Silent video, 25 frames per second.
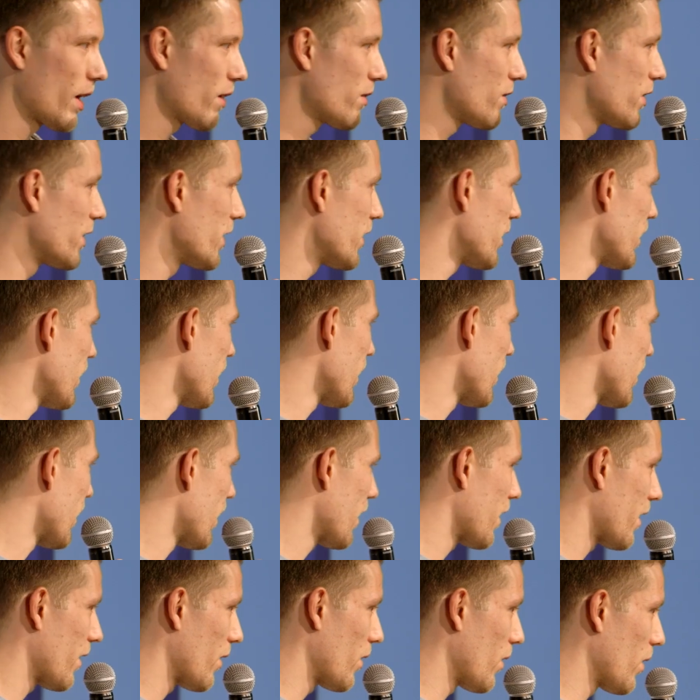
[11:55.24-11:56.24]
is actually
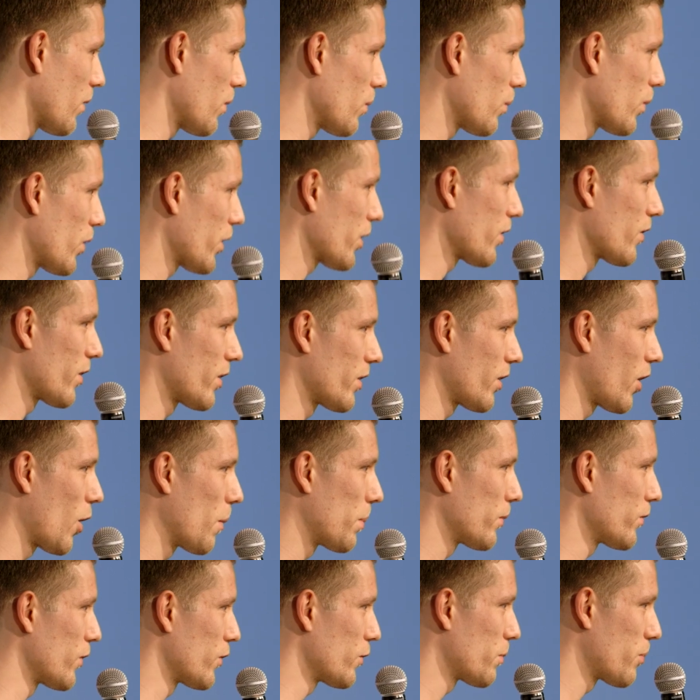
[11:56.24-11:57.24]
working on an
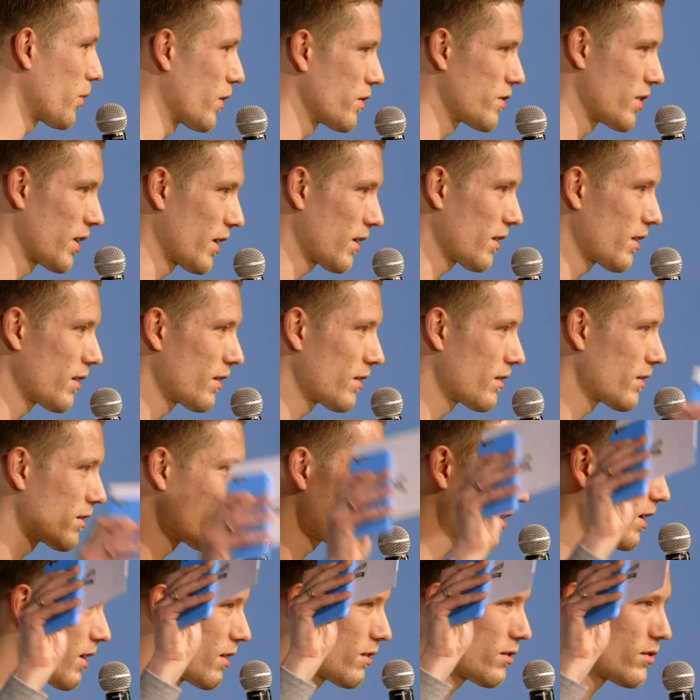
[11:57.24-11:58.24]
open source project?
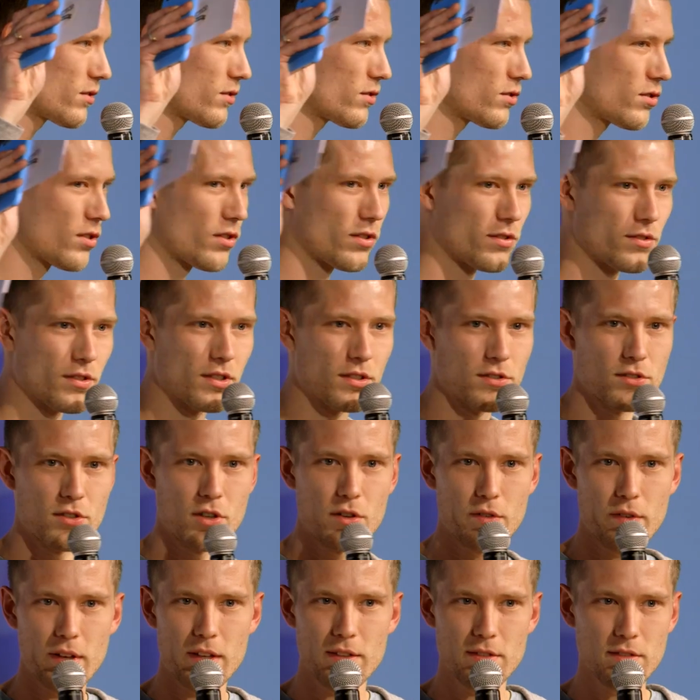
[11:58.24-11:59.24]
Can I see a
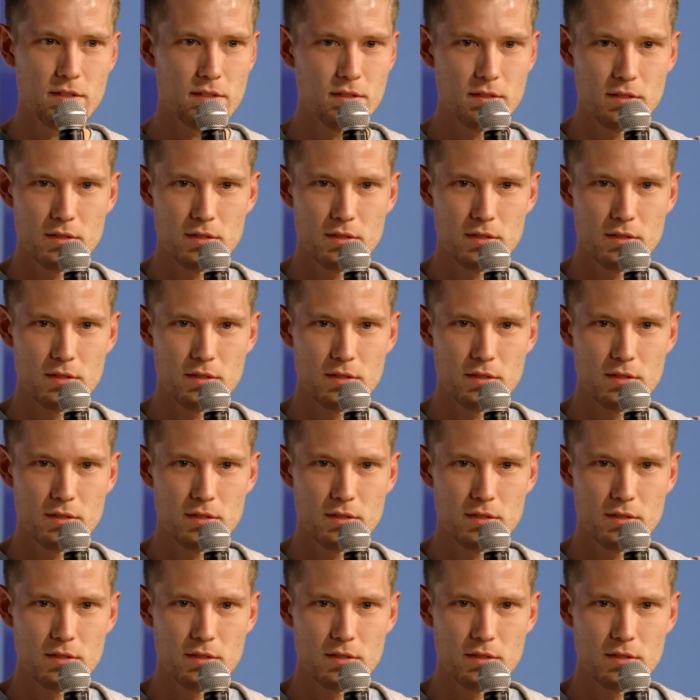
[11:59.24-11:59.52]
show of hands?